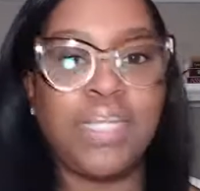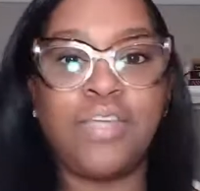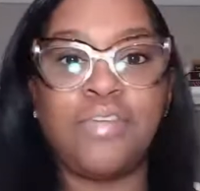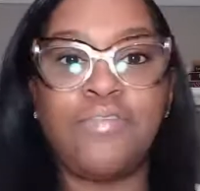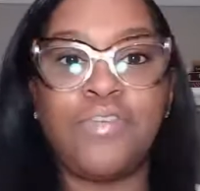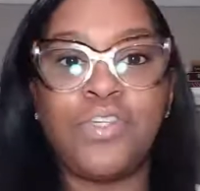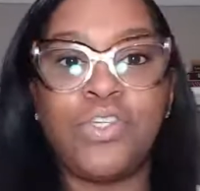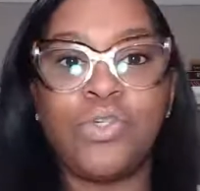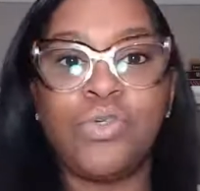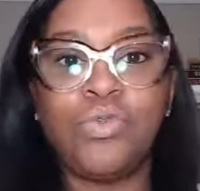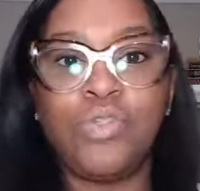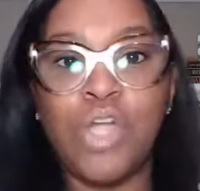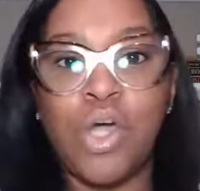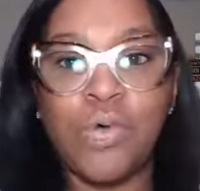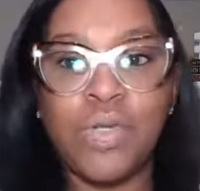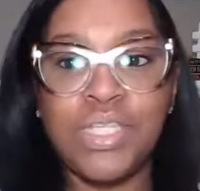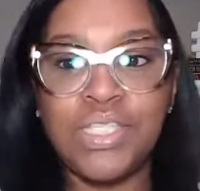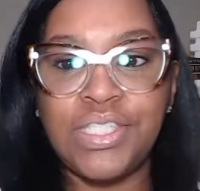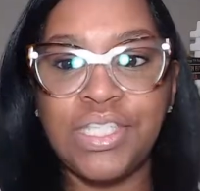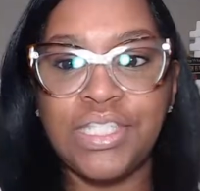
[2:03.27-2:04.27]
If you
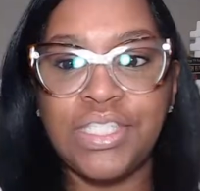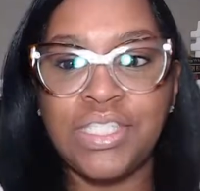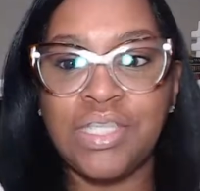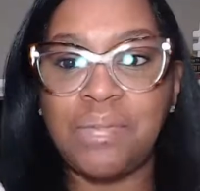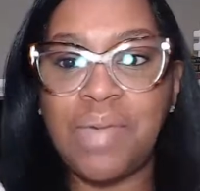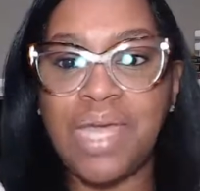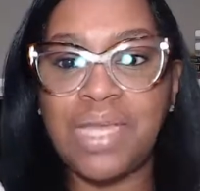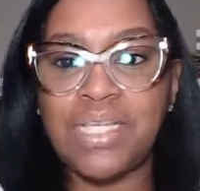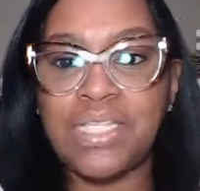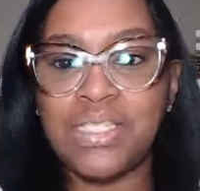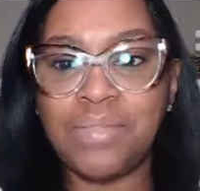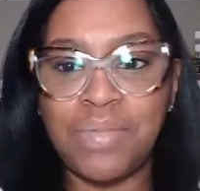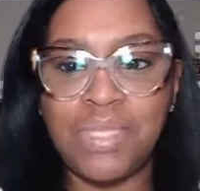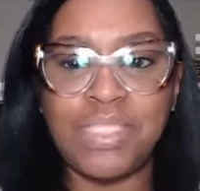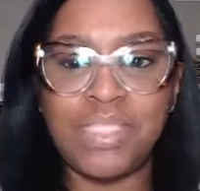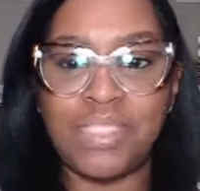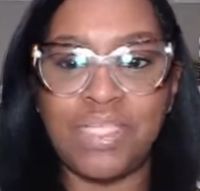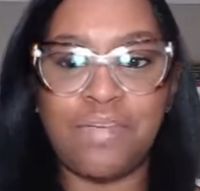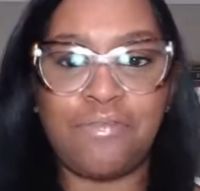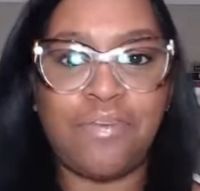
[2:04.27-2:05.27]
notice that somebody is
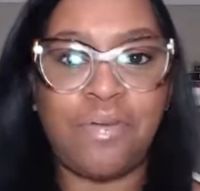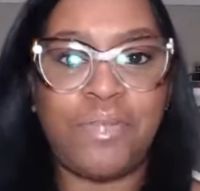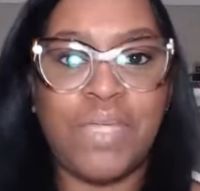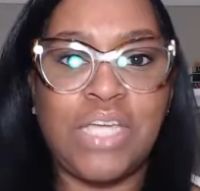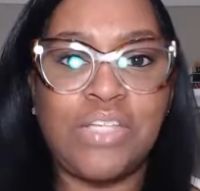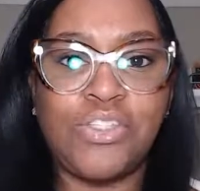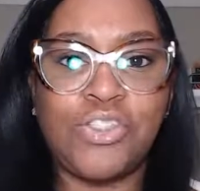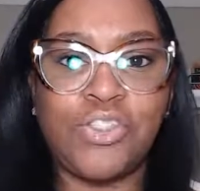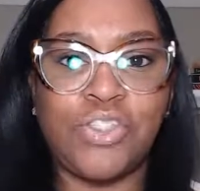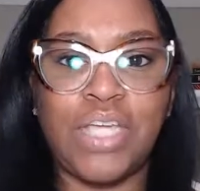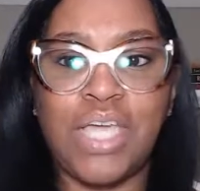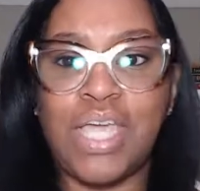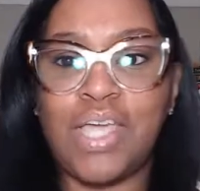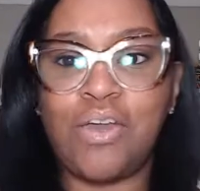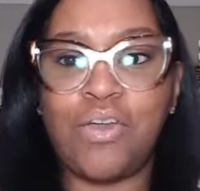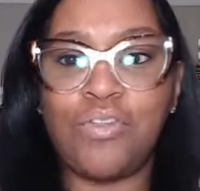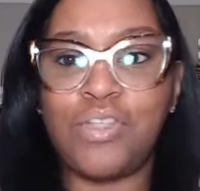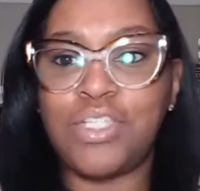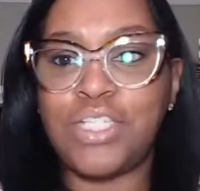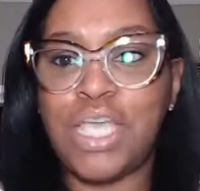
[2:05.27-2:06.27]
missing from yesterday
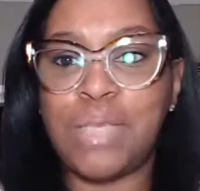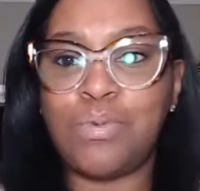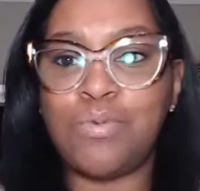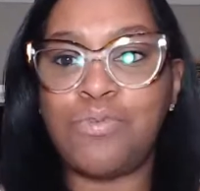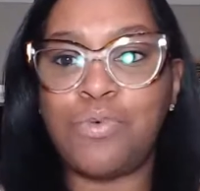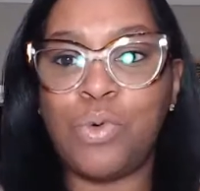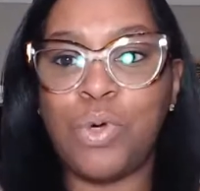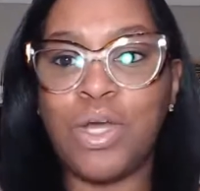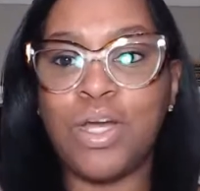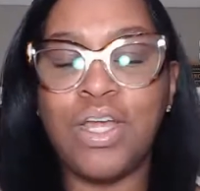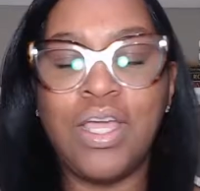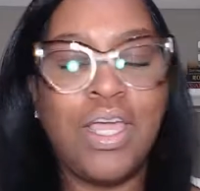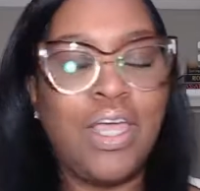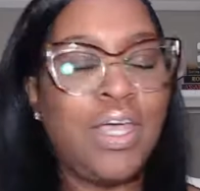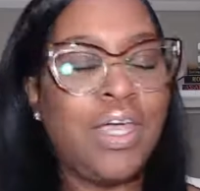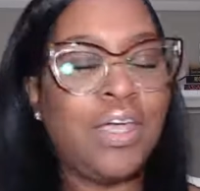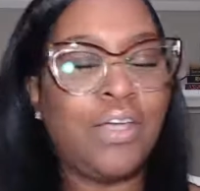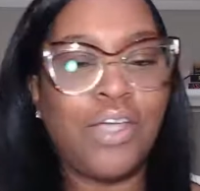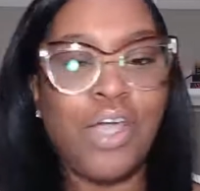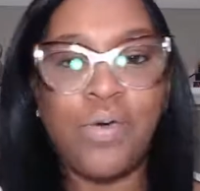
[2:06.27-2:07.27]
or the day before,
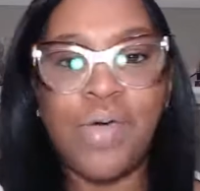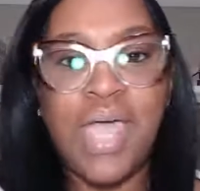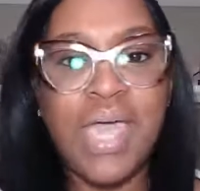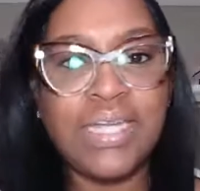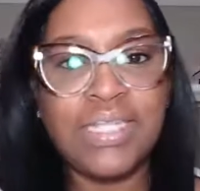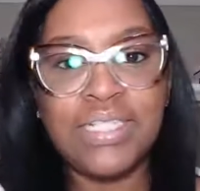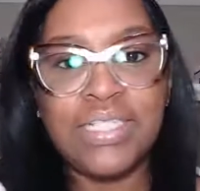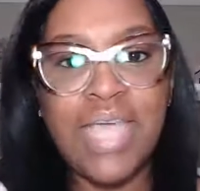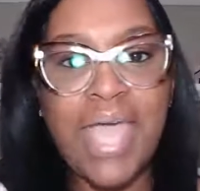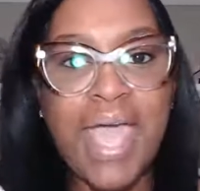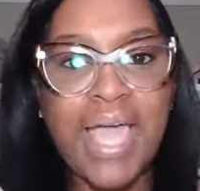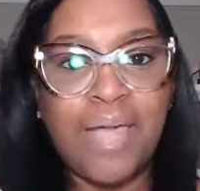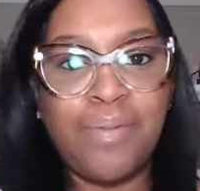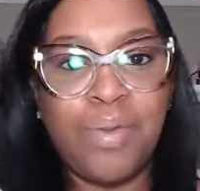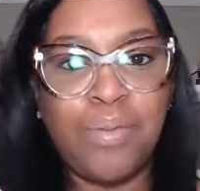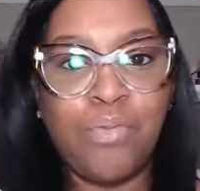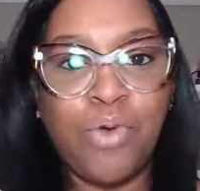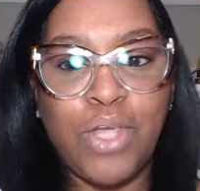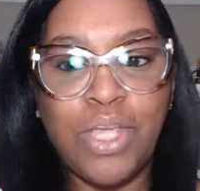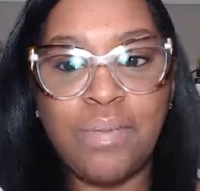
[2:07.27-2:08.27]
go ahead and tag them
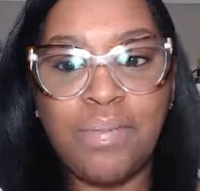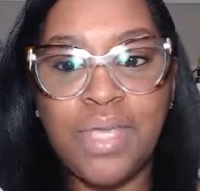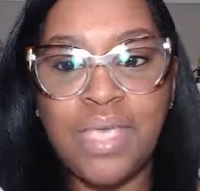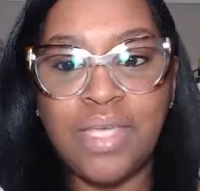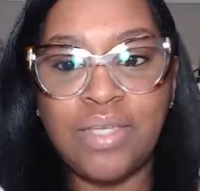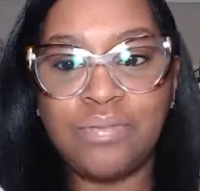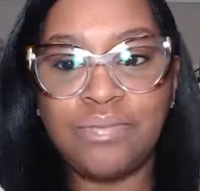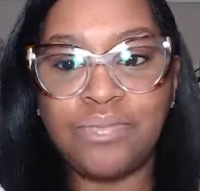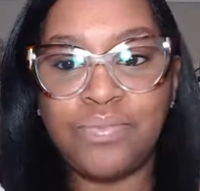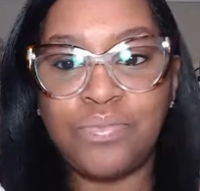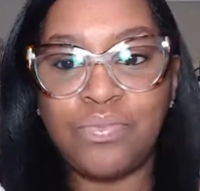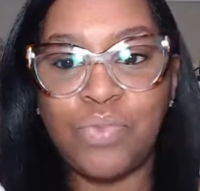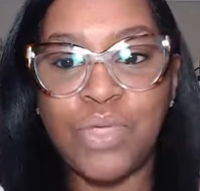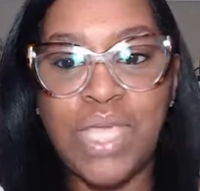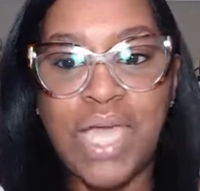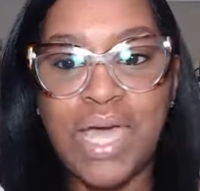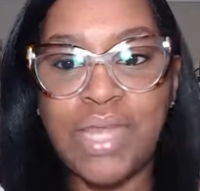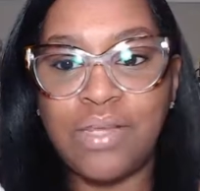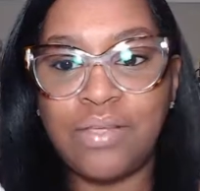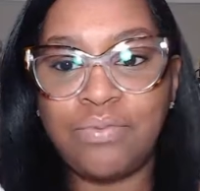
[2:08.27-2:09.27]
and bring them in. We
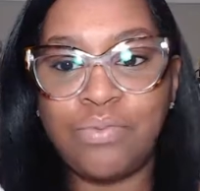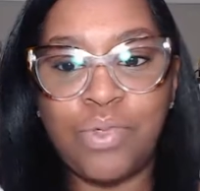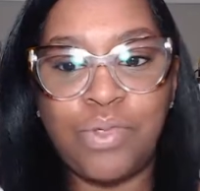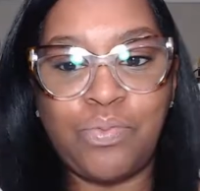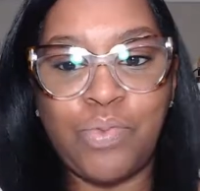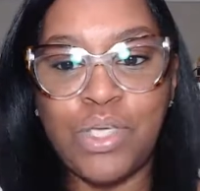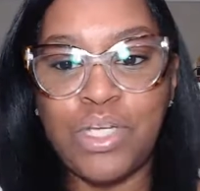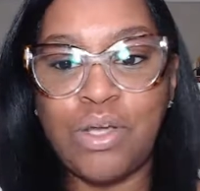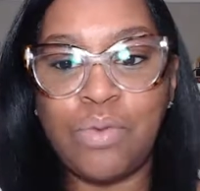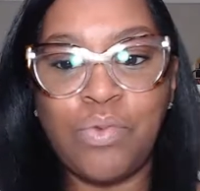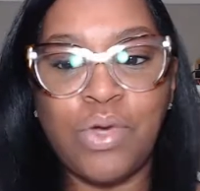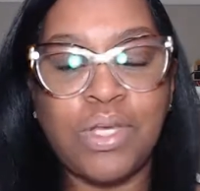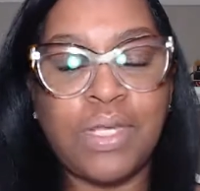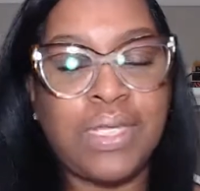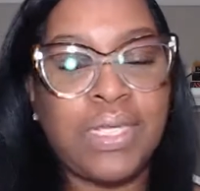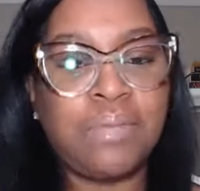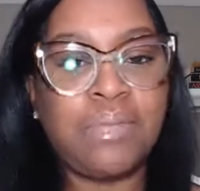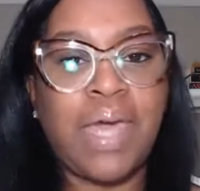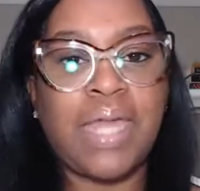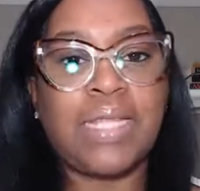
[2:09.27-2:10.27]
don't want
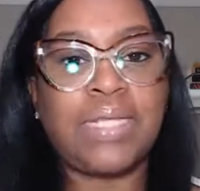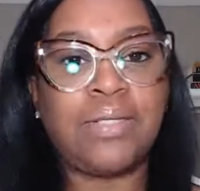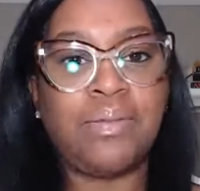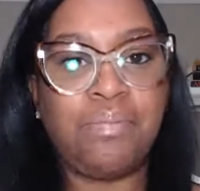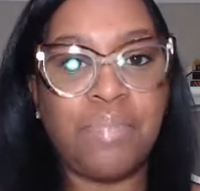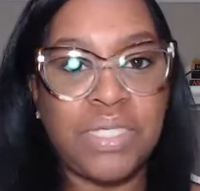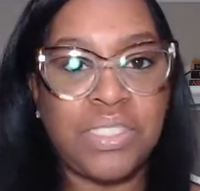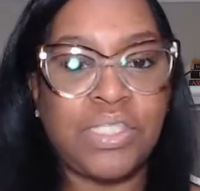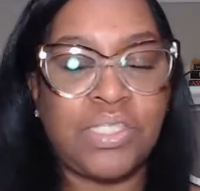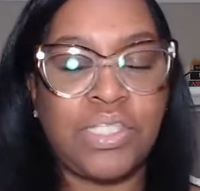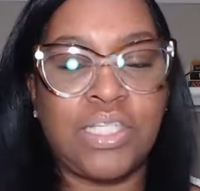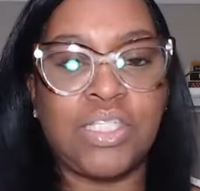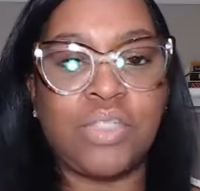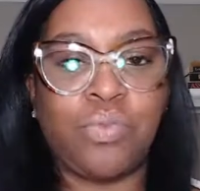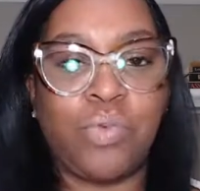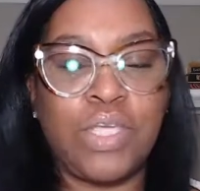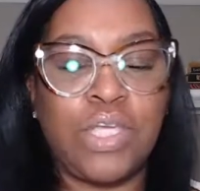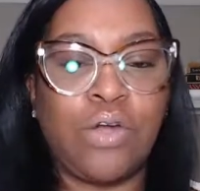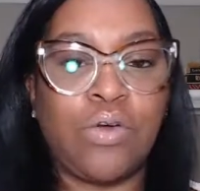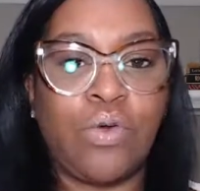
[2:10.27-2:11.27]
anybody to miss this.
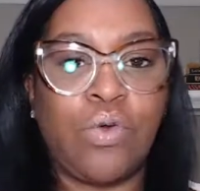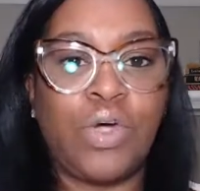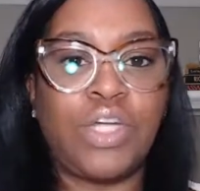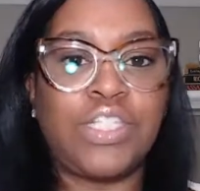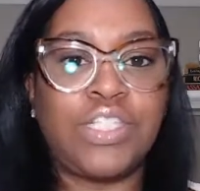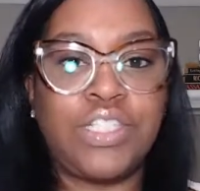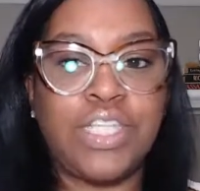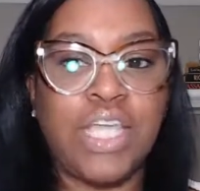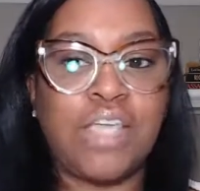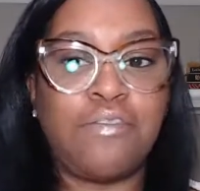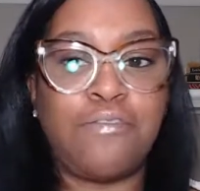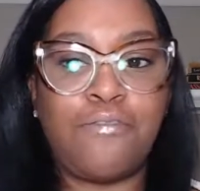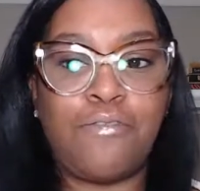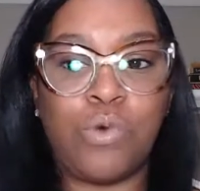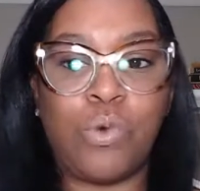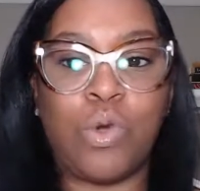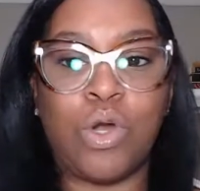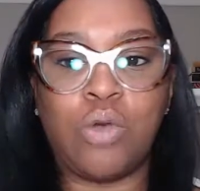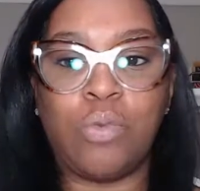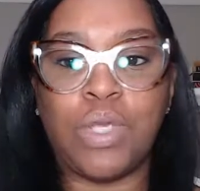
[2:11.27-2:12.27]
We are on day
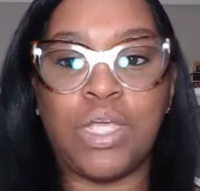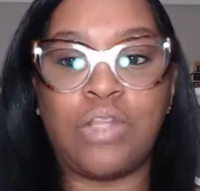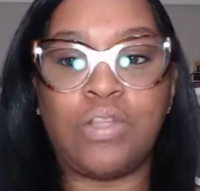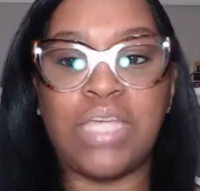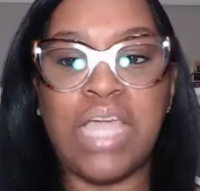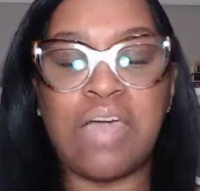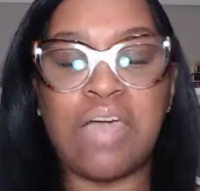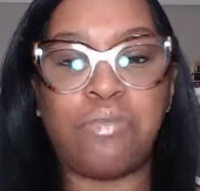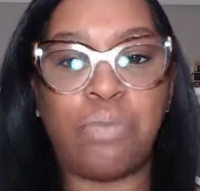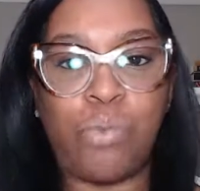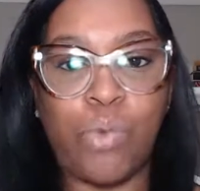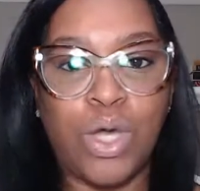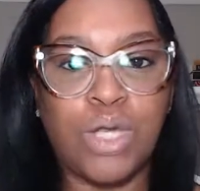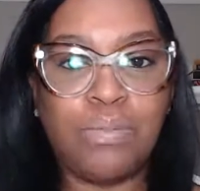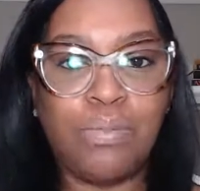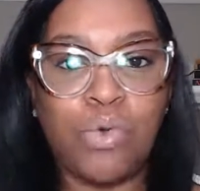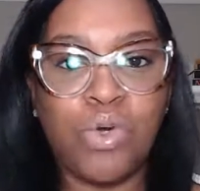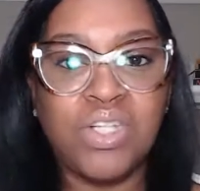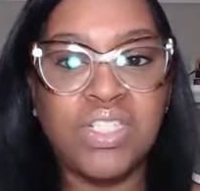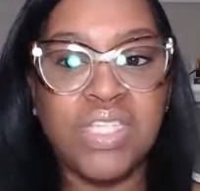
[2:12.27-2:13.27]
4. We only have 1
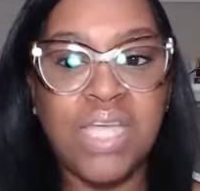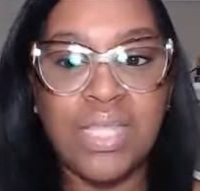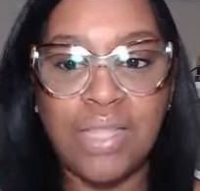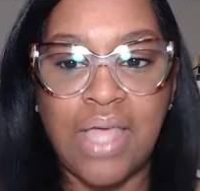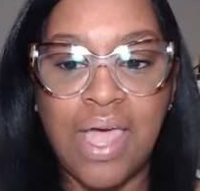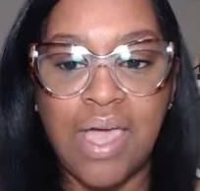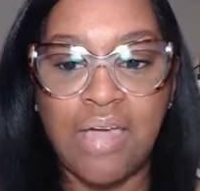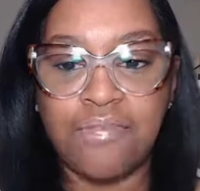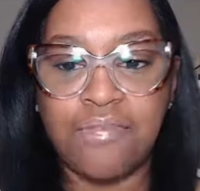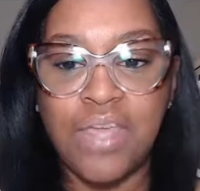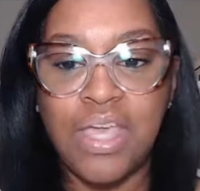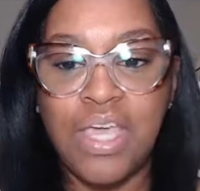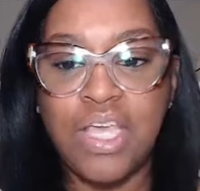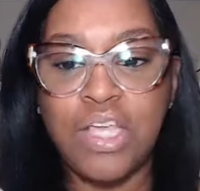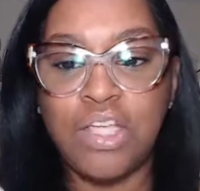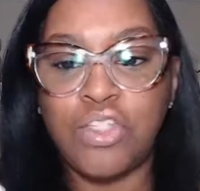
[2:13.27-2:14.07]
more day left.